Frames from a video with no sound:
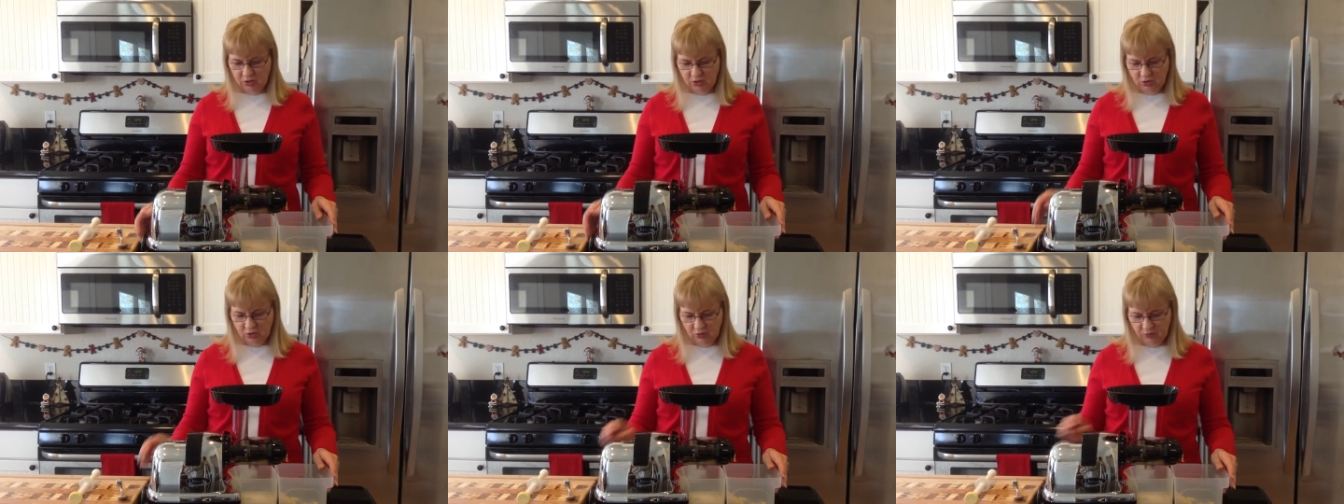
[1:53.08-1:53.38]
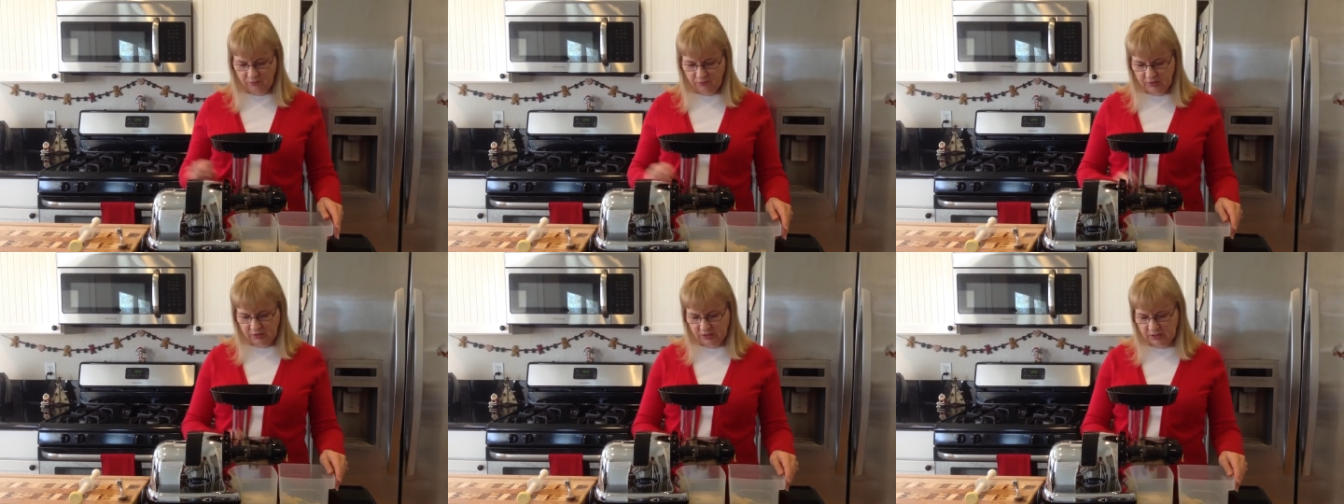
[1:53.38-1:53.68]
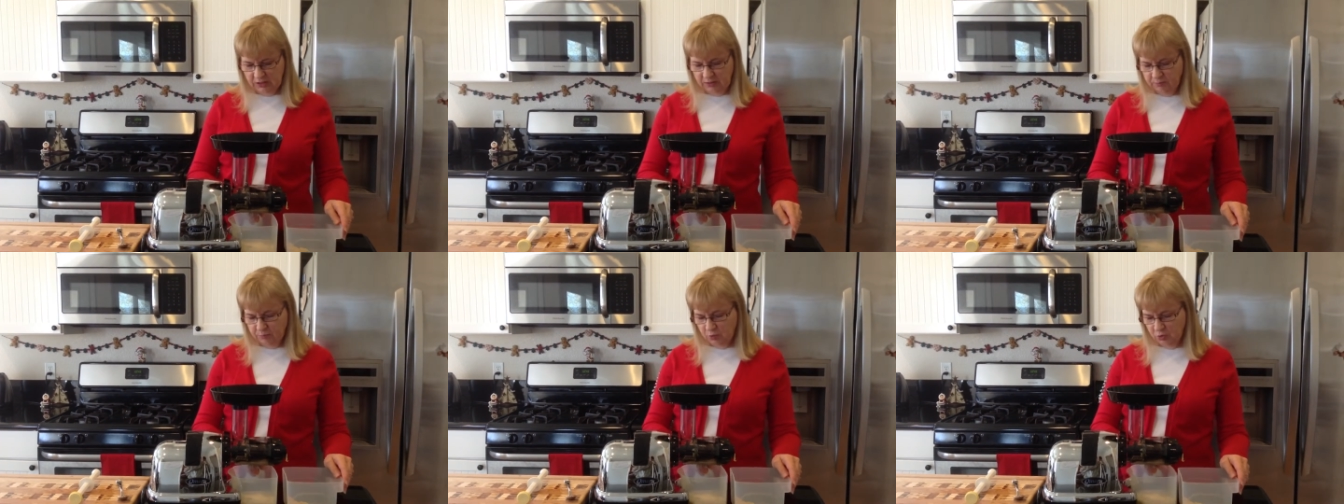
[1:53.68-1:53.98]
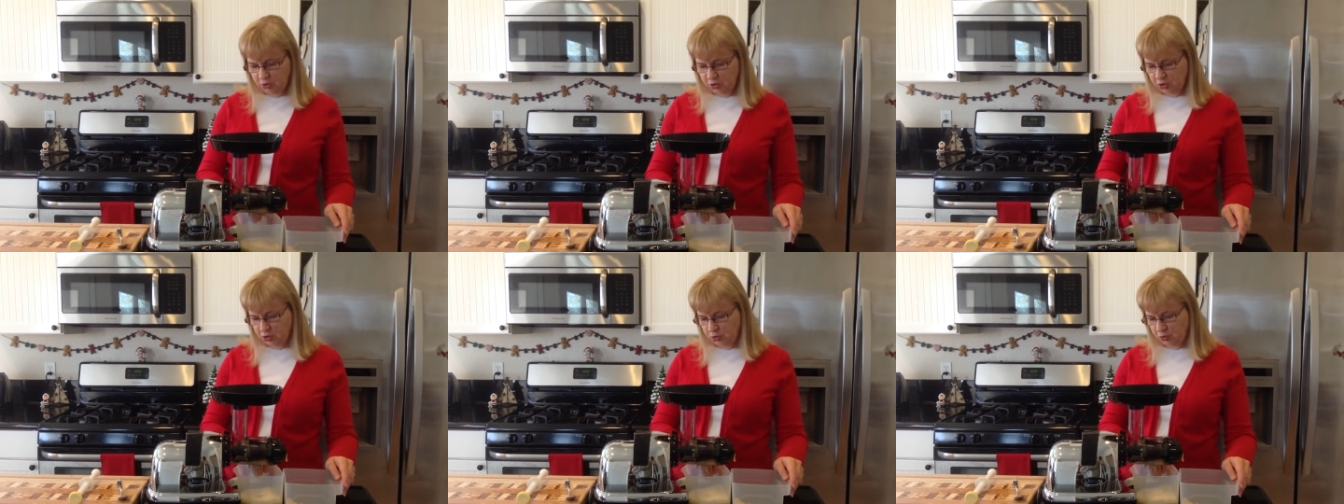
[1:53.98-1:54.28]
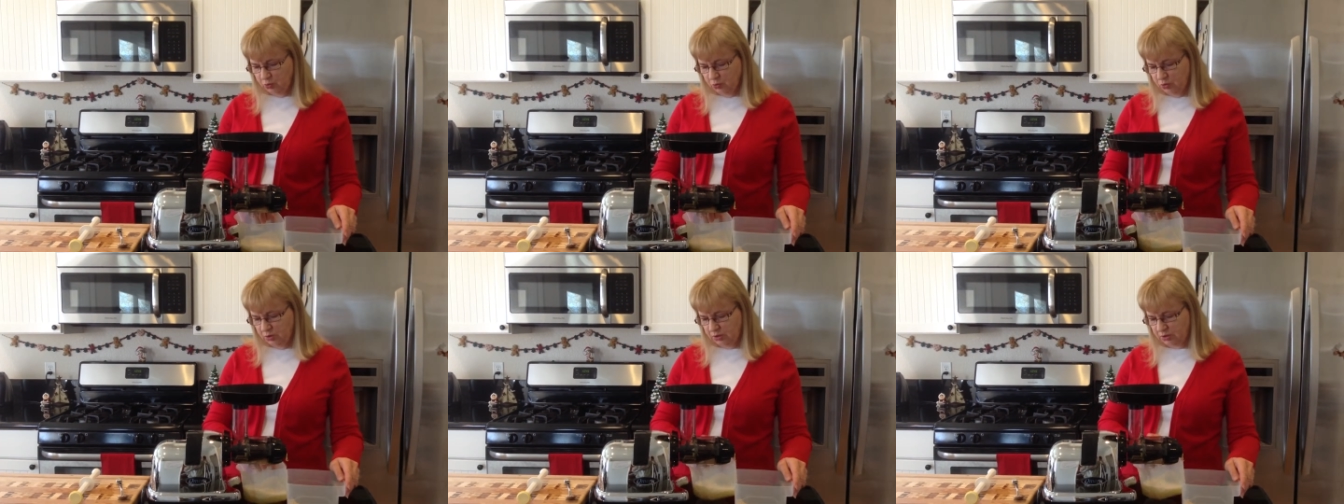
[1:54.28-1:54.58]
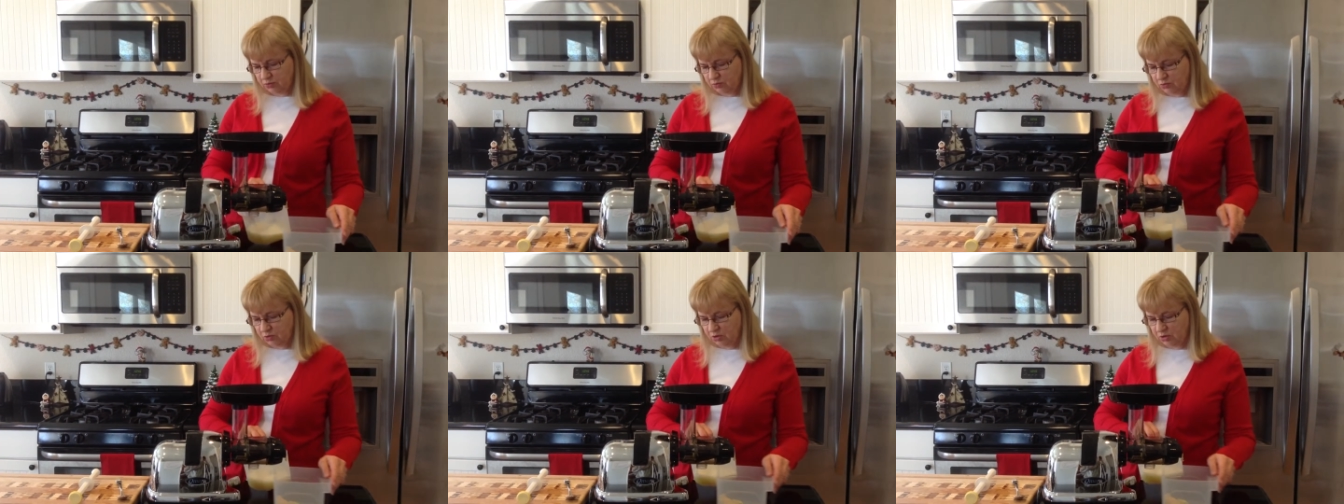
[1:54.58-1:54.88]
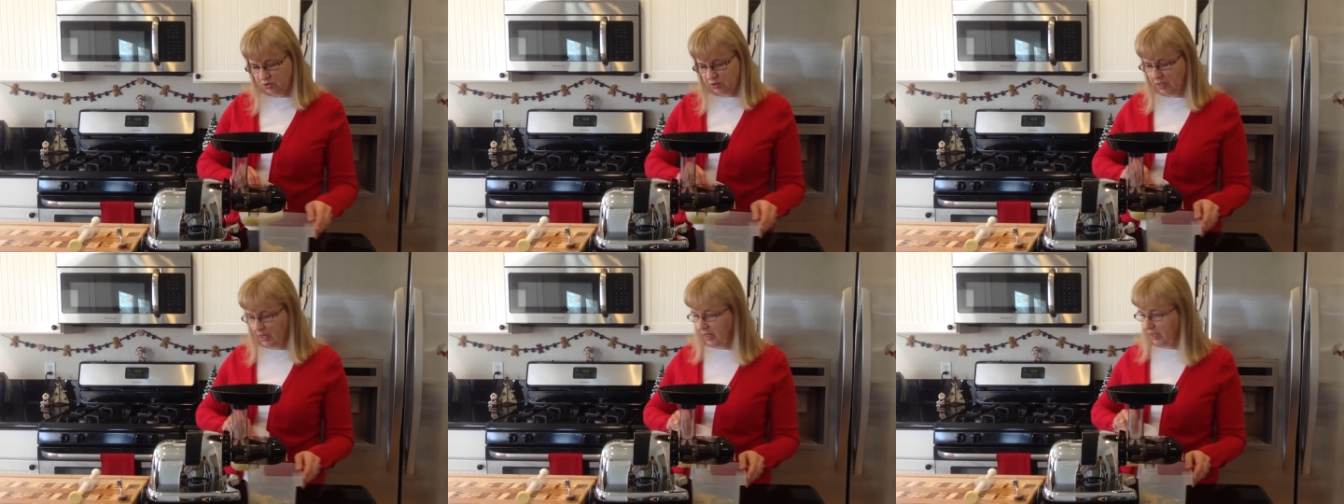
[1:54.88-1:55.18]
So if you need more juice,
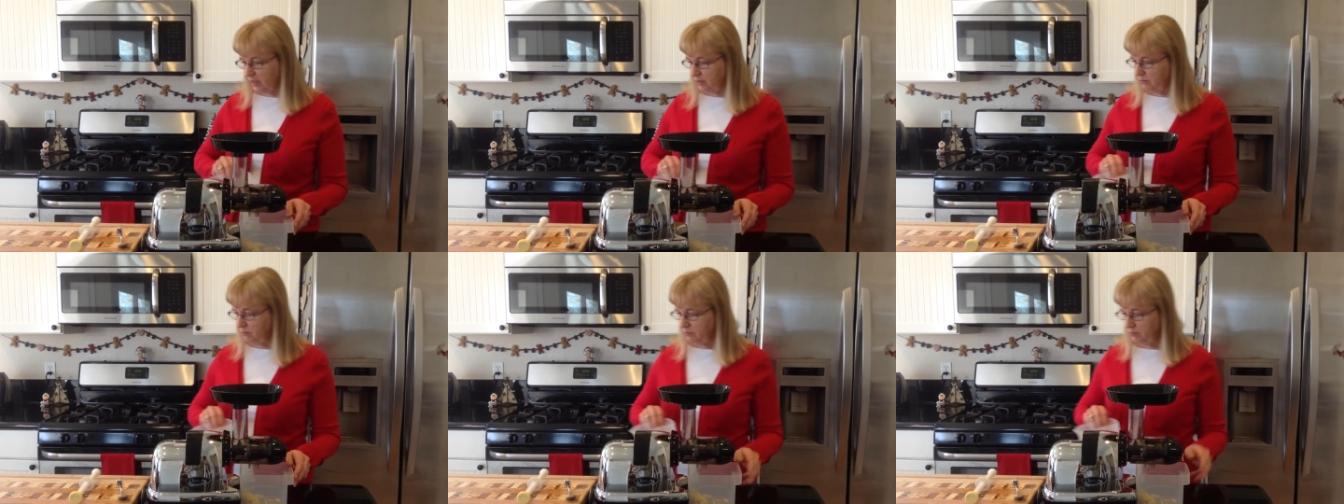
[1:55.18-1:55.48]
just add